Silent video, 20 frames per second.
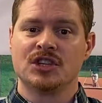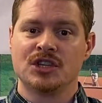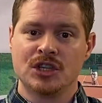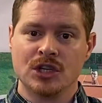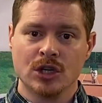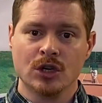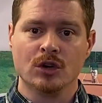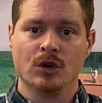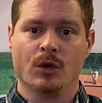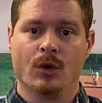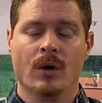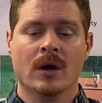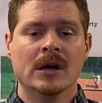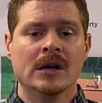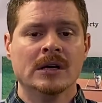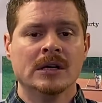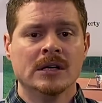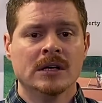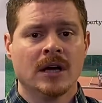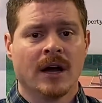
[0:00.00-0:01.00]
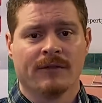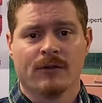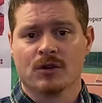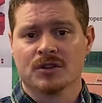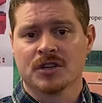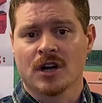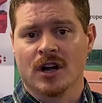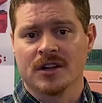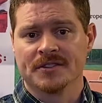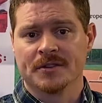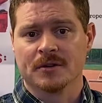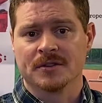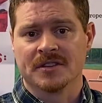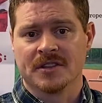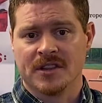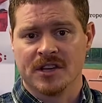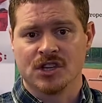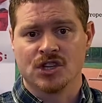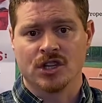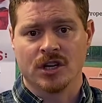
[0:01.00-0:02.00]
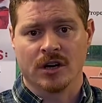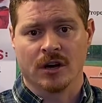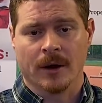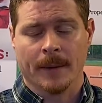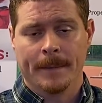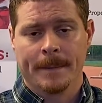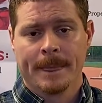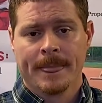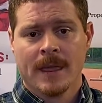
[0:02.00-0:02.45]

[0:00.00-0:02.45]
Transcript: 2 of those consoles this year.